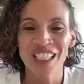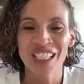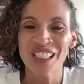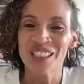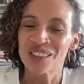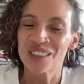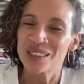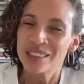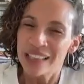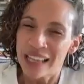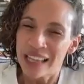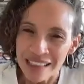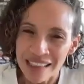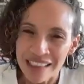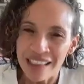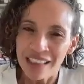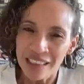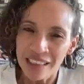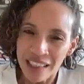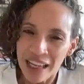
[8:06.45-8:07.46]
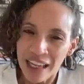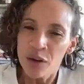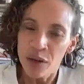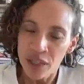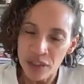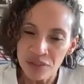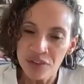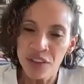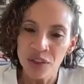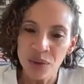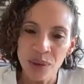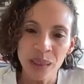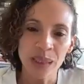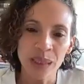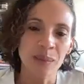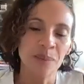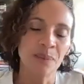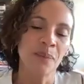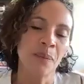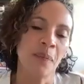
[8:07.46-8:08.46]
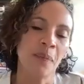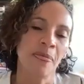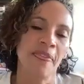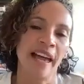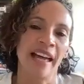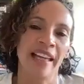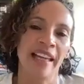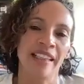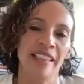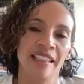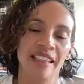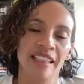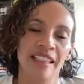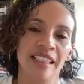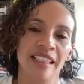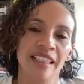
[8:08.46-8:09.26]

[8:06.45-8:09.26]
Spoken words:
So that's kind of how I view it, that